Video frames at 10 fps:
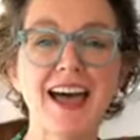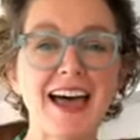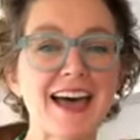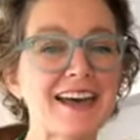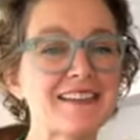
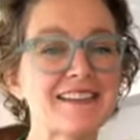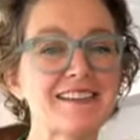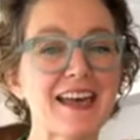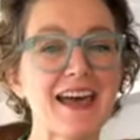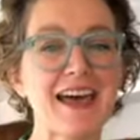and
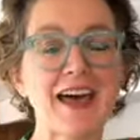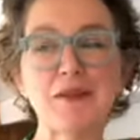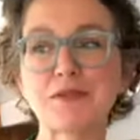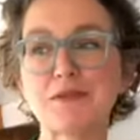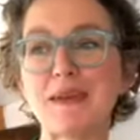
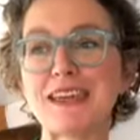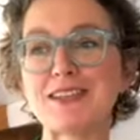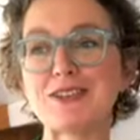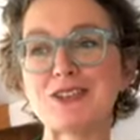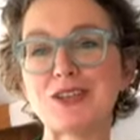helped me
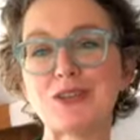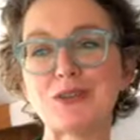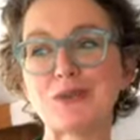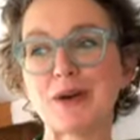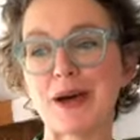to